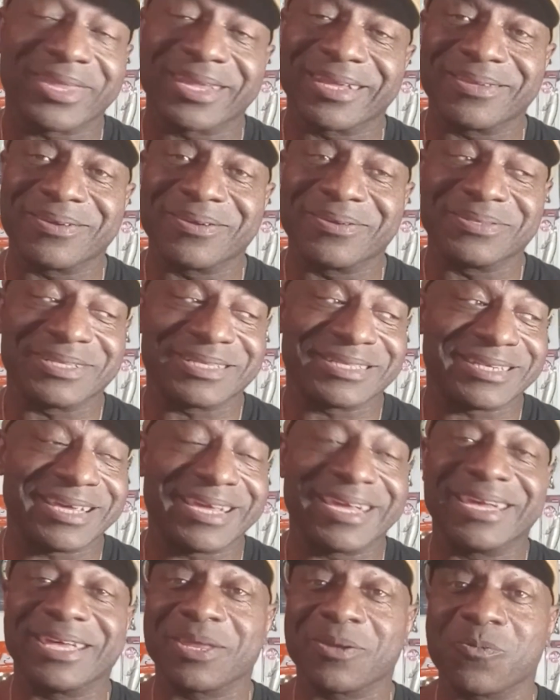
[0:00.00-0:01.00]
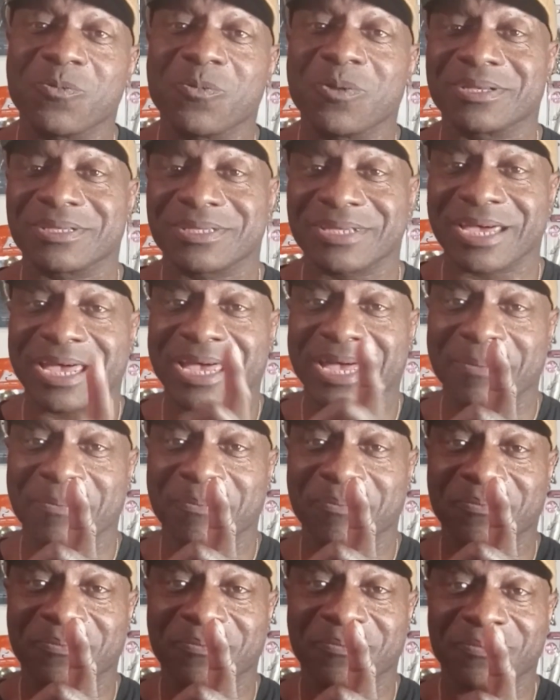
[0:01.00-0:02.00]
You can just hit it one time
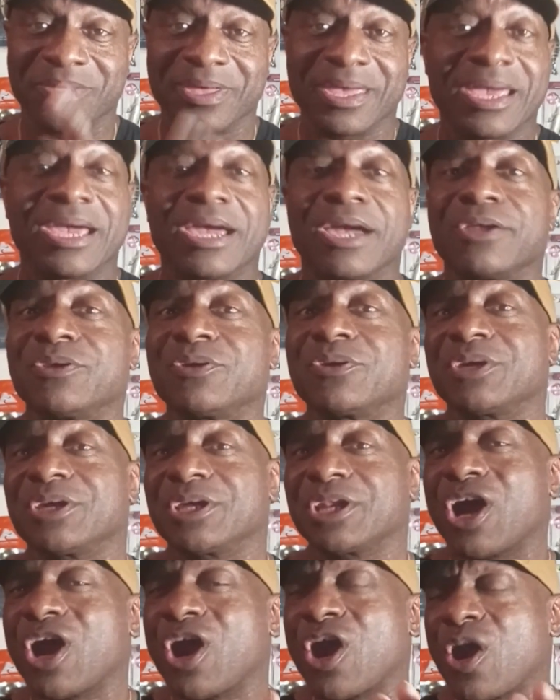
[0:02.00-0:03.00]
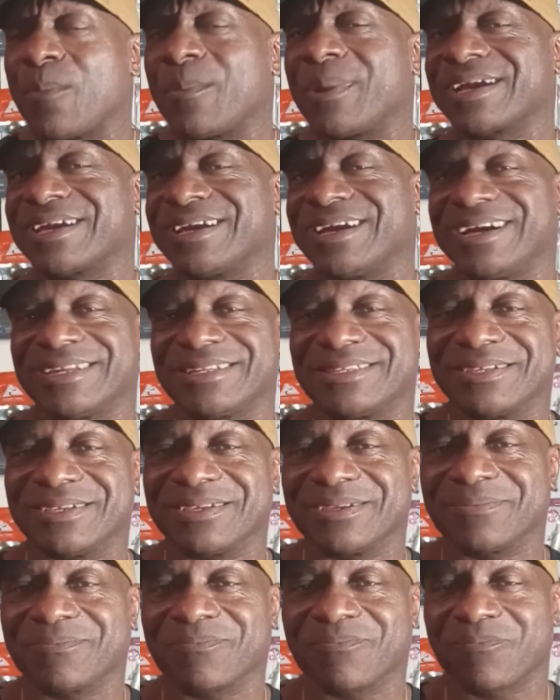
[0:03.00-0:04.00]
and you can get all my
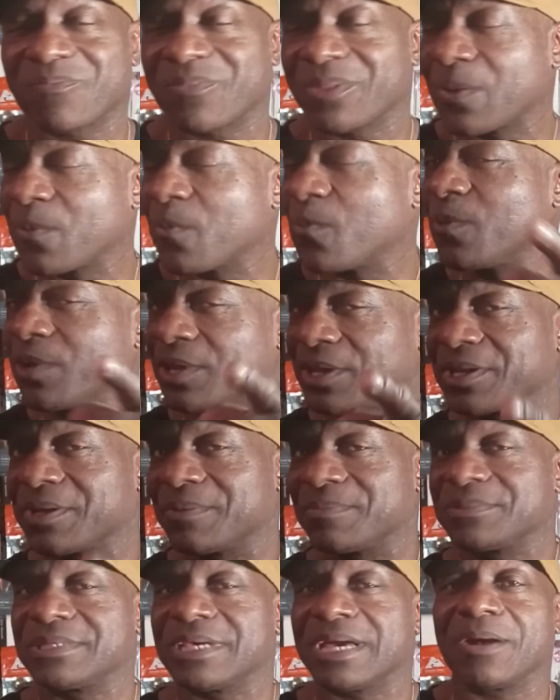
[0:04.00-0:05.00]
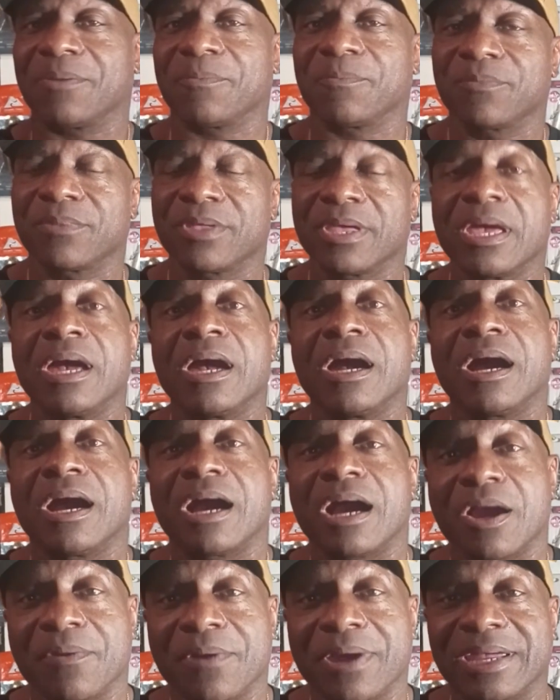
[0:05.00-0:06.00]
content when it comes out.
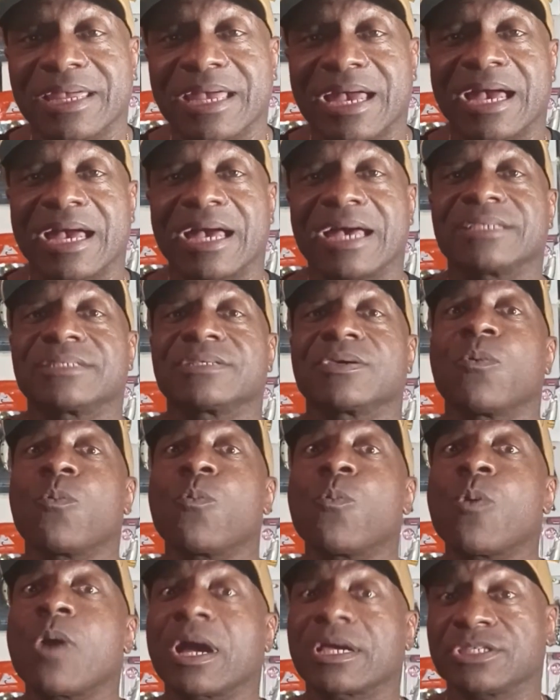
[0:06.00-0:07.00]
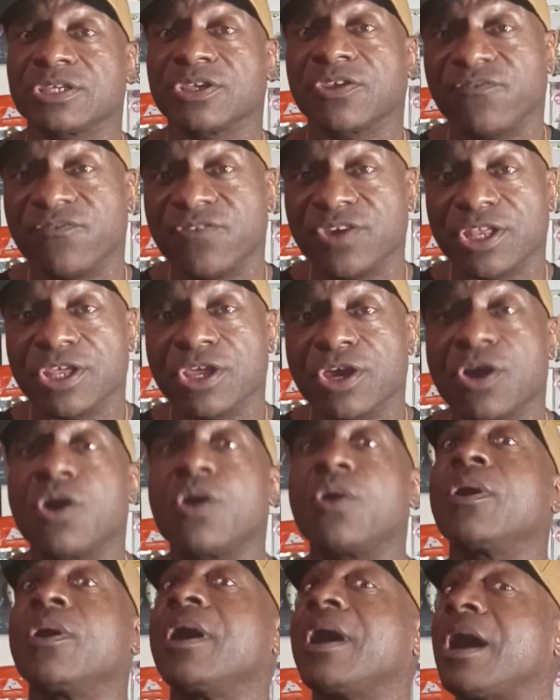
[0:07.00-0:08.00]
All right, guys, watch this
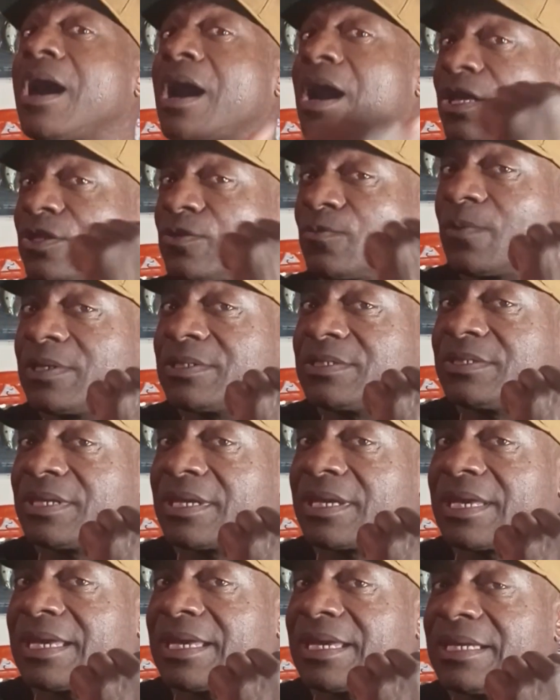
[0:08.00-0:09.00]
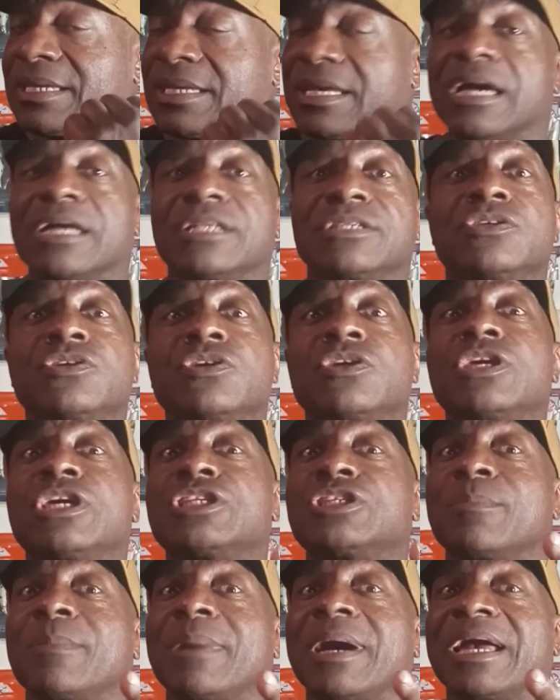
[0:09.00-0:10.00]
video all the way to the end until you get
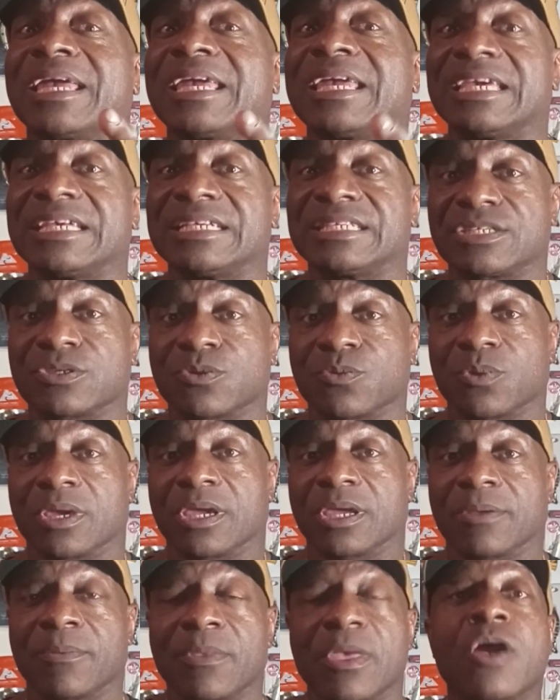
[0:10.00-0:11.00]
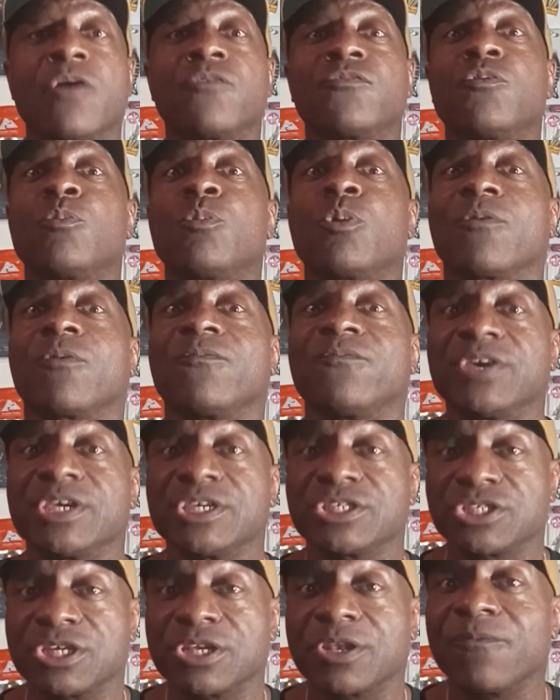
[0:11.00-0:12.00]
to my end screen for more
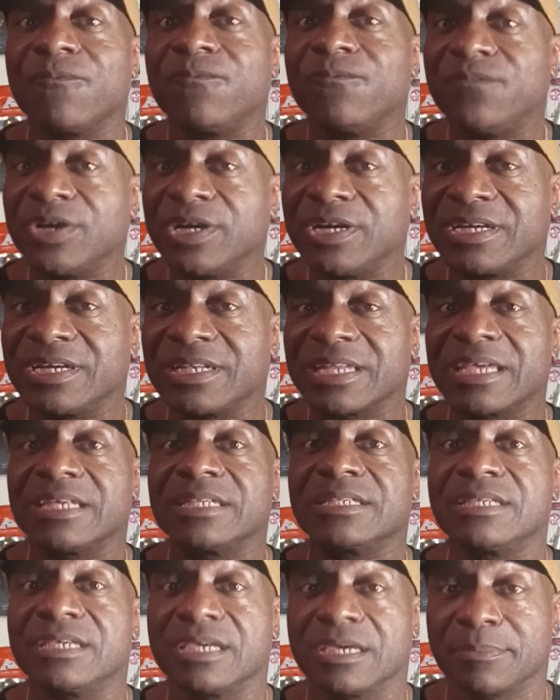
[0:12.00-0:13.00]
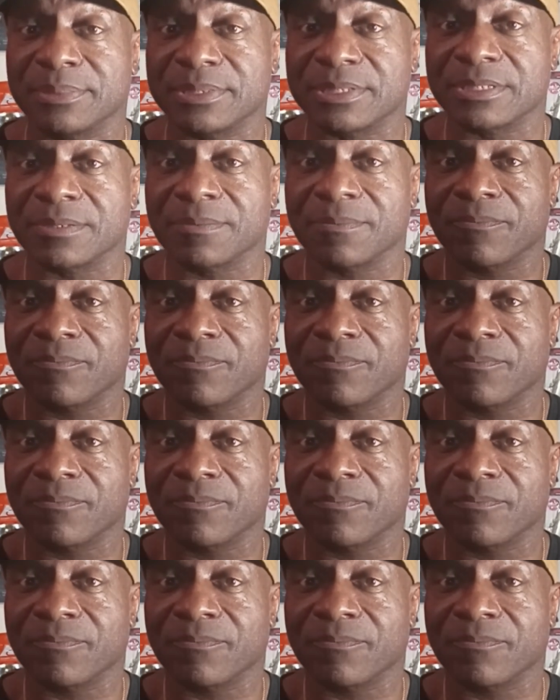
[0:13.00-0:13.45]
fishing, fun, and tips.